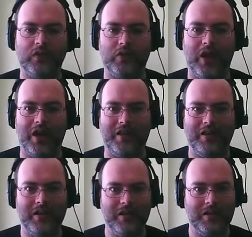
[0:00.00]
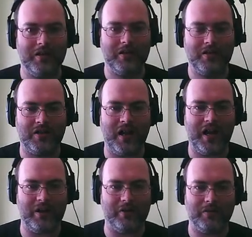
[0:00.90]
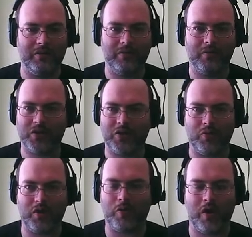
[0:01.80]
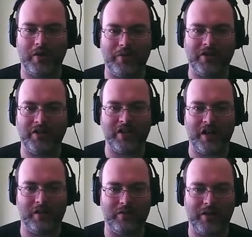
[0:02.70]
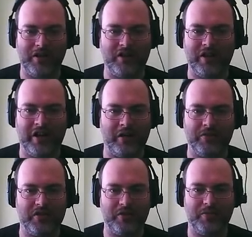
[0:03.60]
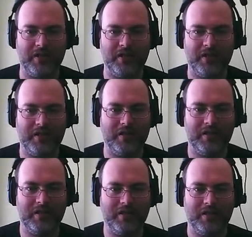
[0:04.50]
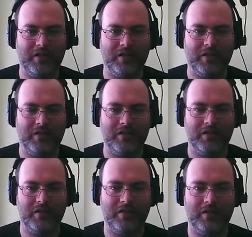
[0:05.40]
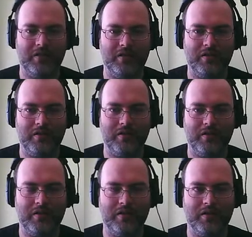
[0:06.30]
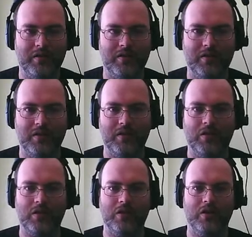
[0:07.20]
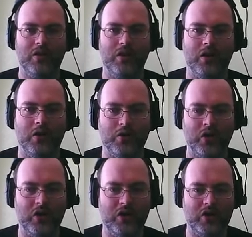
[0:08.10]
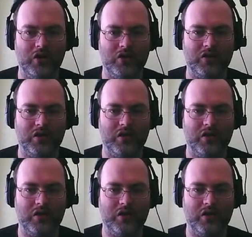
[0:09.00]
Okay. Denial. What's it? why am I in denial? Am I in denial about something? This will be full of unexpected twists and turns. Oh, good.